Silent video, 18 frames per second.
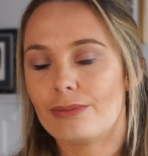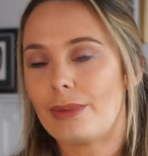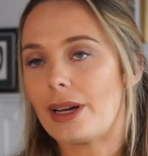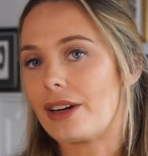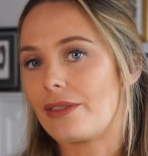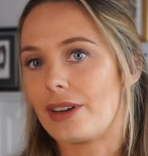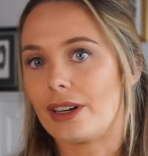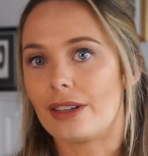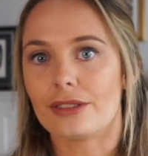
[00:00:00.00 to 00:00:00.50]

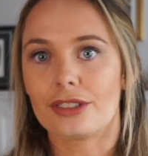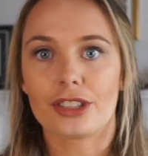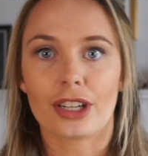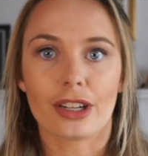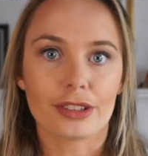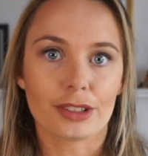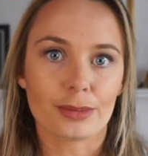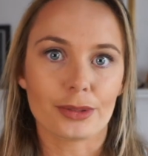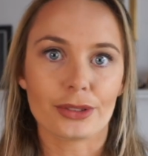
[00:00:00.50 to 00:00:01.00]
pedophiles,
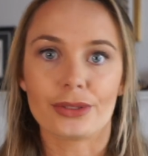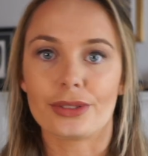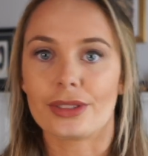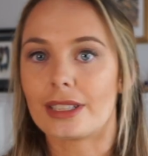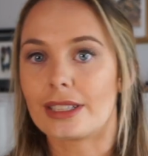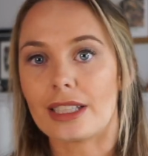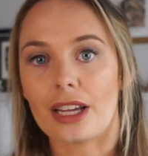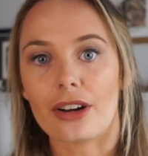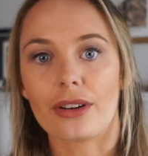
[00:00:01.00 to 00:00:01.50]
child abuse,
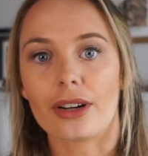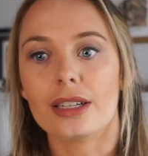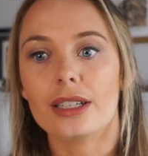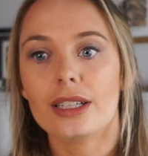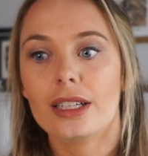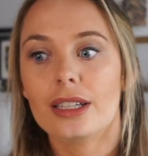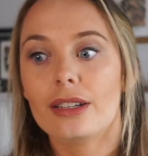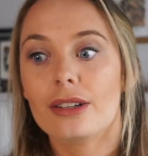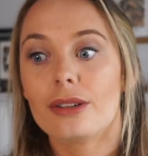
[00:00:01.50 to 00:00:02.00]
etc.
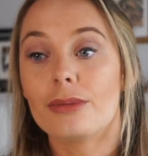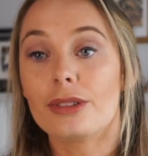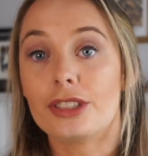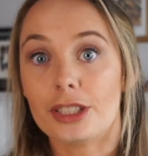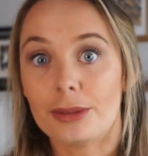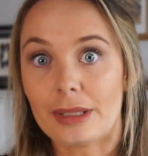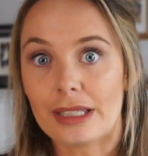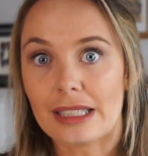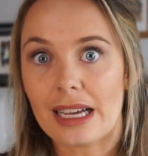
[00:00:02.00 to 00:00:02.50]
with
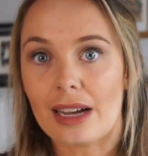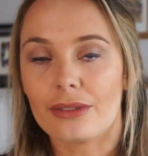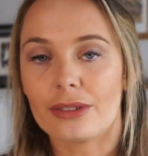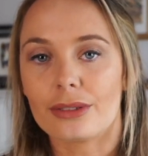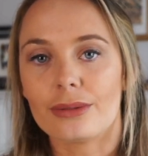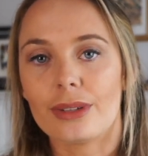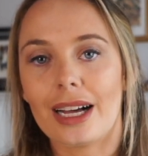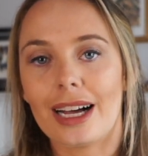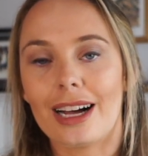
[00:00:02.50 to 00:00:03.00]
Jimmy
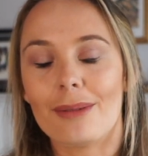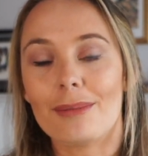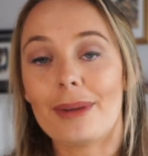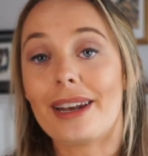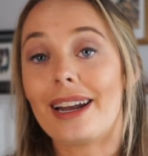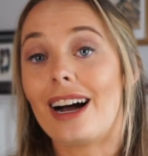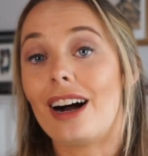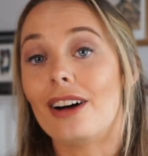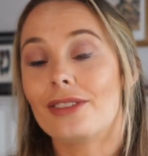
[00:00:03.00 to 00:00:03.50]
Savile,
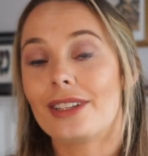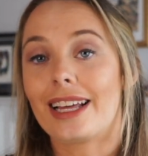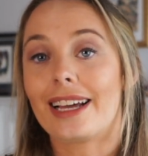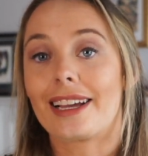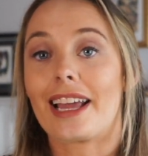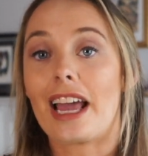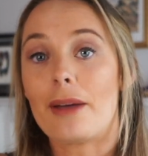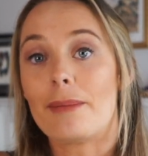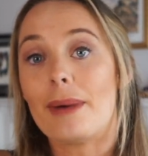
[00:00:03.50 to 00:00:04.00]
and after
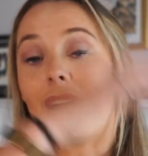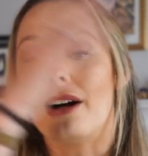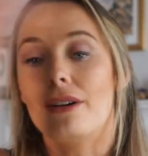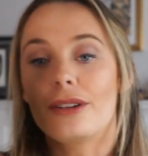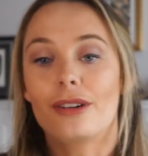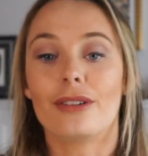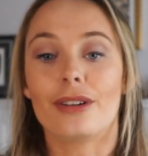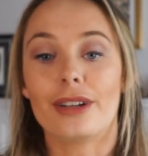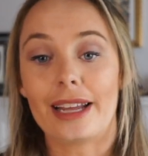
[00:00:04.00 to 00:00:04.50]
that came
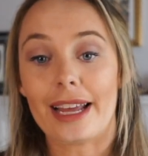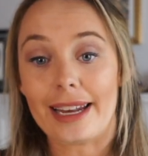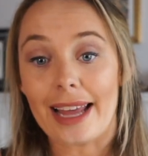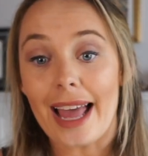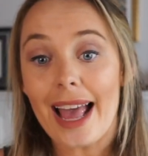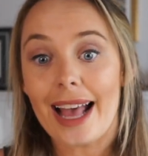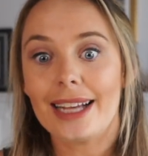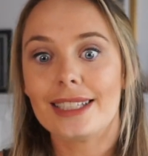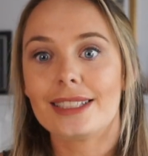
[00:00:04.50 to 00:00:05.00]
out and
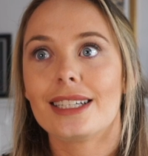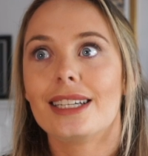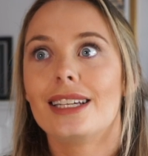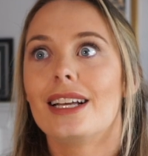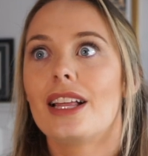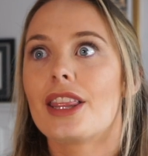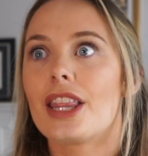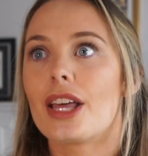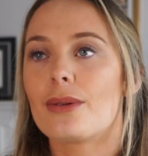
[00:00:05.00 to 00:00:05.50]
aired,
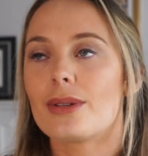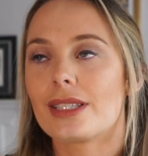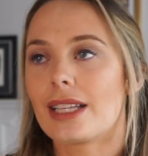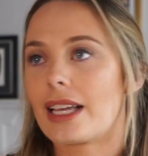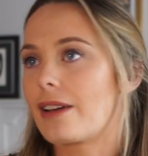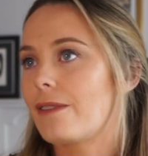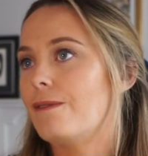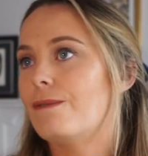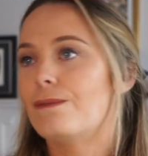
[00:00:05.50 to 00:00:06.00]
there was
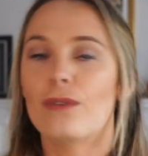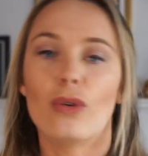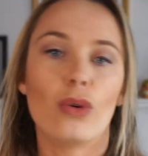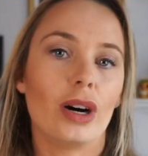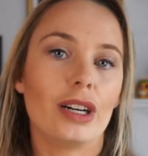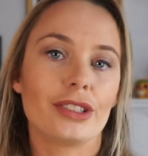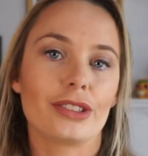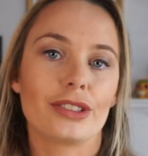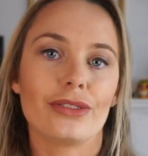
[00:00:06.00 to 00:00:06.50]
like
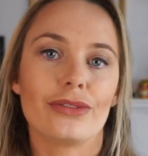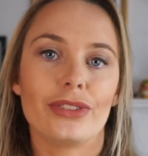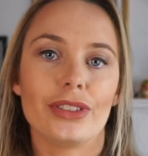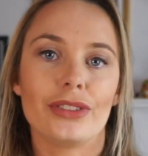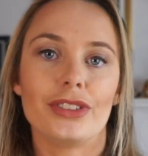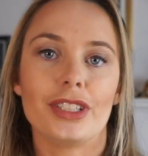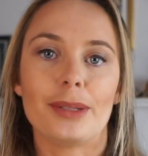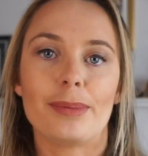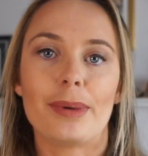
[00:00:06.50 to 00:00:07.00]

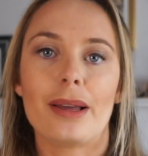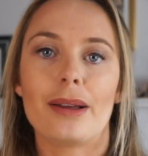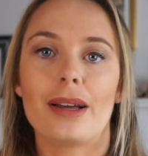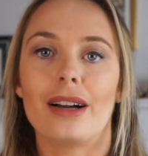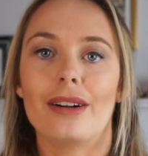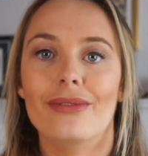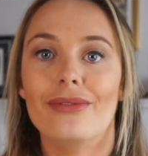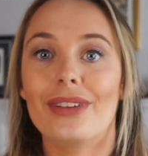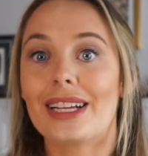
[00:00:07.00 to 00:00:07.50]
450
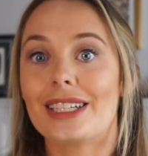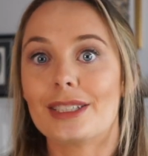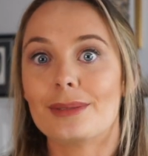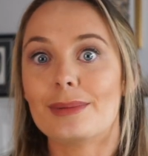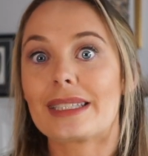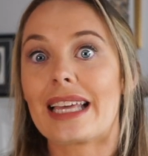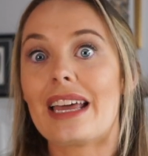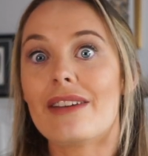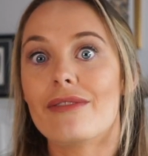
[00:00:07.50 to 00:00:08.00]

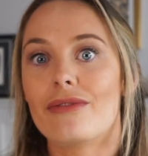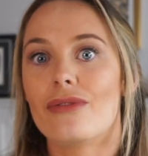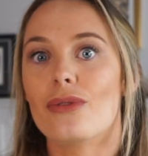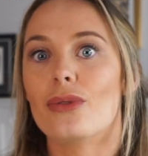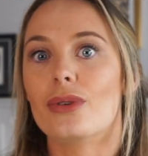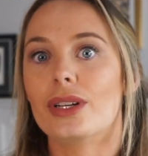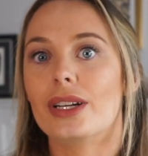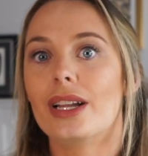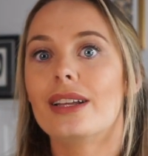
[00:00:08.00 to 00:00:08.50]
victims came
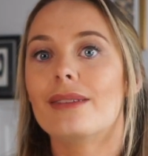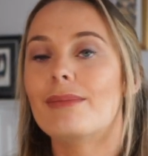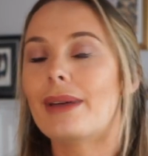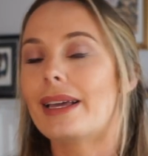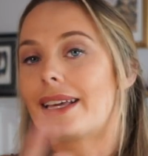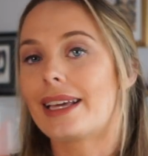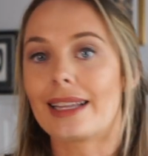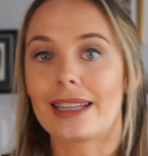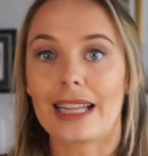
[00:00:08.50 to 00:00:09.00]
forward
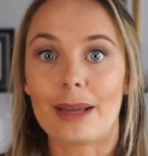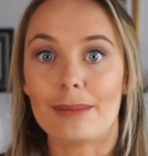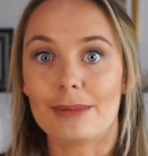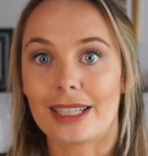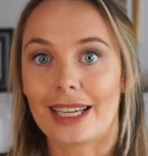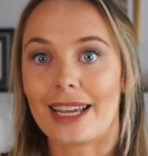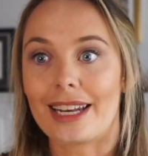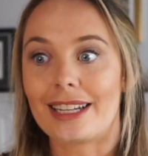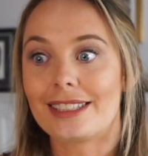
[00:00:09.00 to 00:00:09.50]
making claims
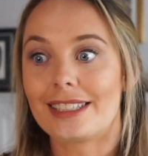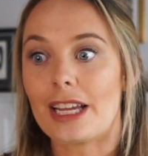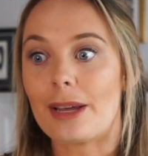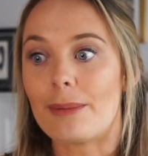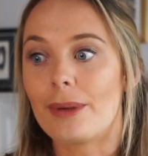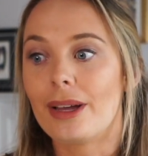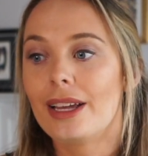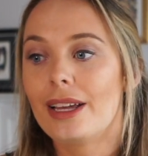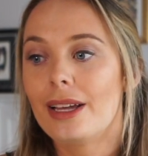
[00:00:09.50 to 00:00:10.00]
against
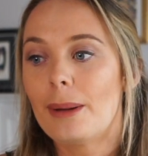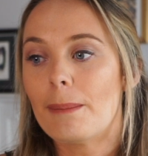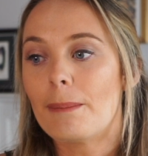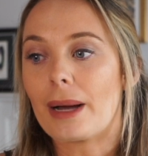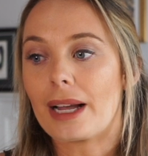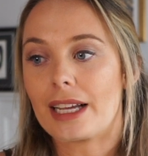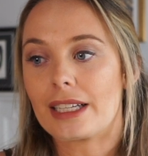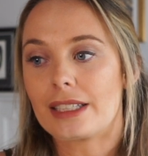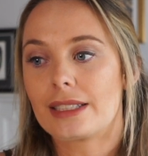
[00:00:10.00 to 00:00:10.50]
him.
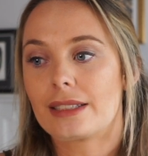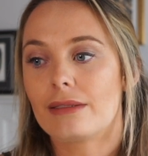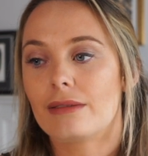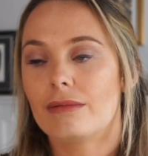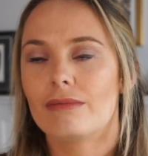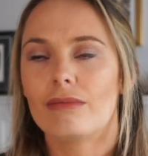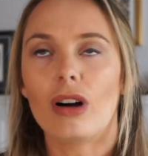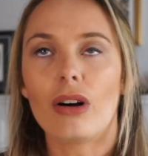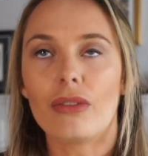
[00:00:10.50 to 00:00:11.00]
But I guess
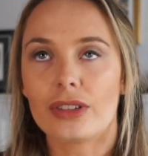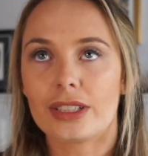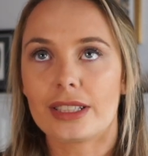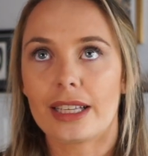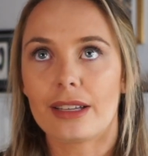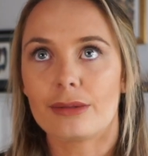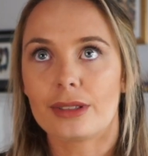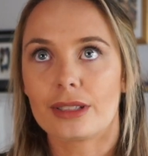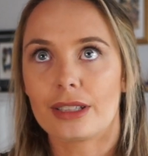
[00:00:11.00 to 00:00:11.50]

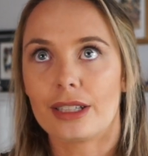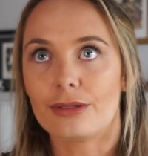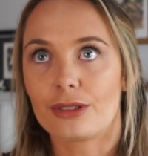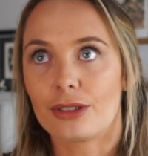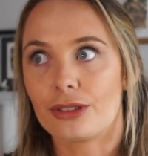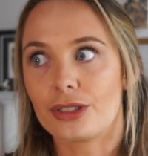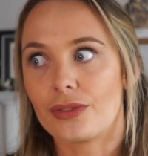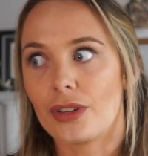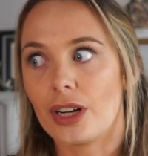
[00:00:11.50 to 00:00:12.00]
obviously it was
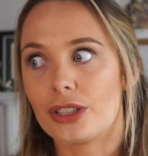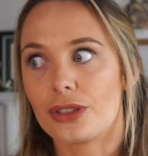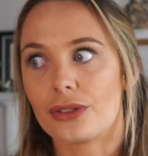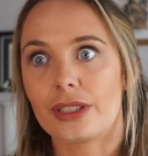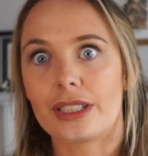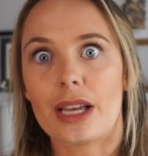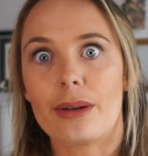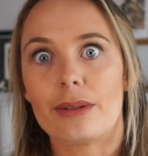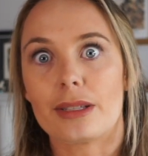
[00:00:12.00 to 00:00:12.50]
controversial
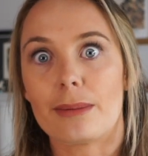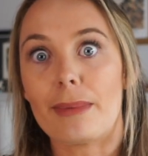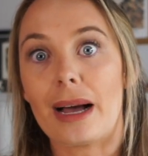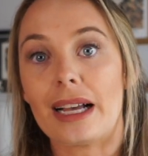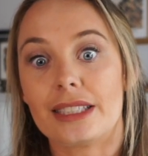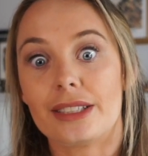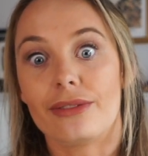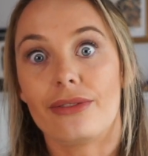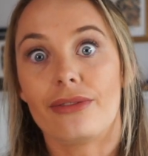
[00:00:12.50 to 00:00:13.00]
because he was a
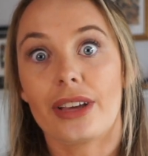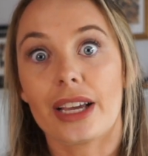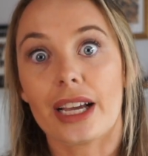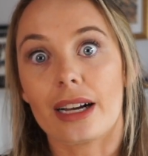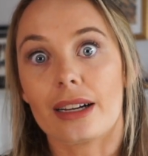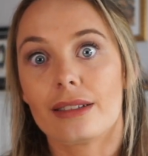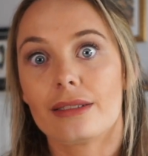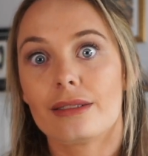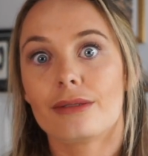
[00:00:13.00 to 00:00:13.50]
massive
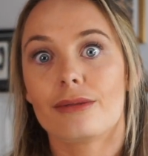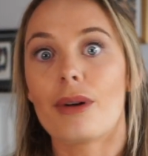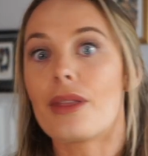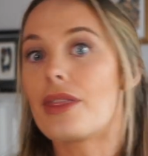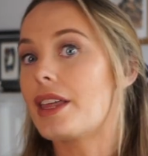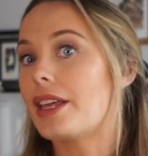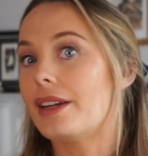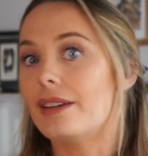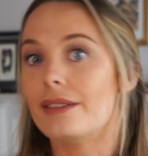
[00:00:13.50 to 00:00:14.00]
figure
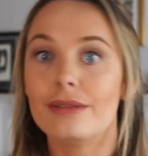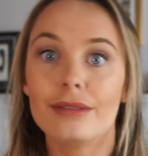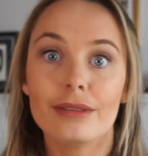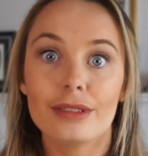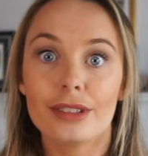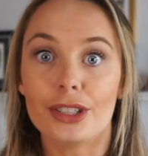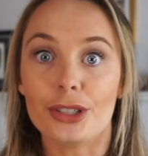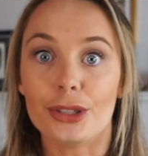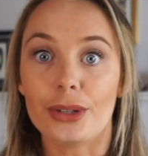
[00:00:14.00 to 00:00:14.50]
within
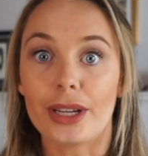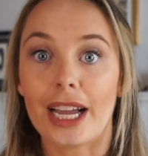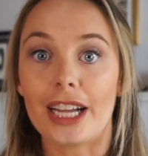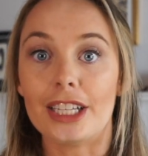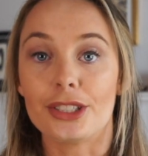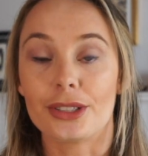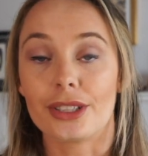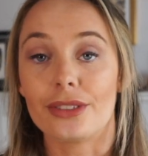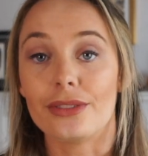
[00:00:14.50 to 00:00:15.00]
the
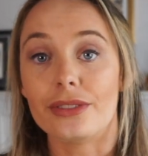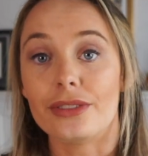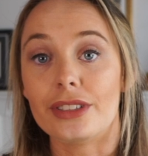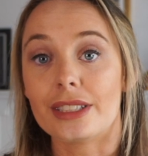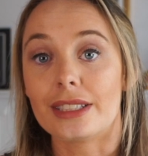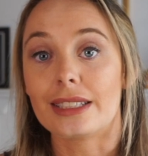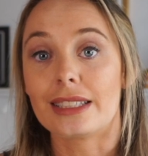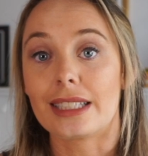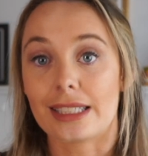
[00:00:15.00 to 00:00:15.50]
UK during the
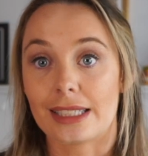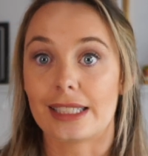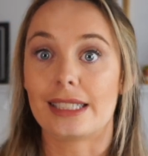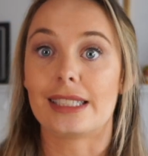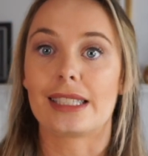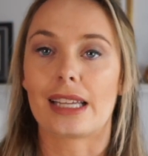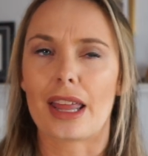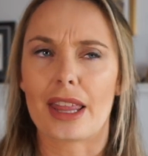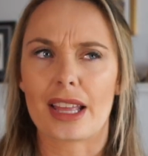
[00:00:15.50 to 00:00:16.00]
50s and
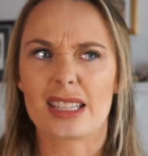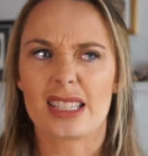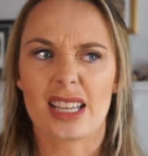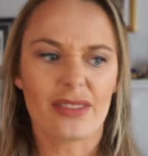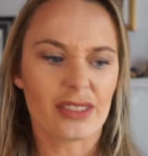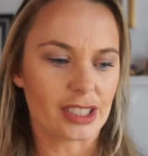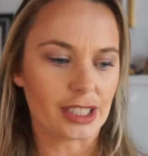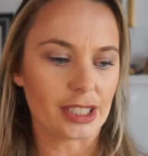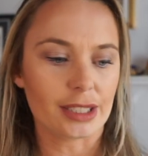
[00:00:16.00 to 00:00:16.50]
60s and I think
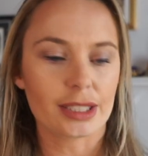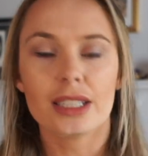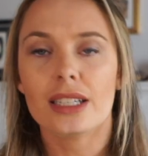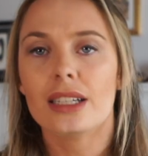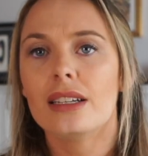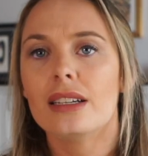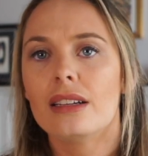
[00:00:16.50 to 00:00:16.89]
70s.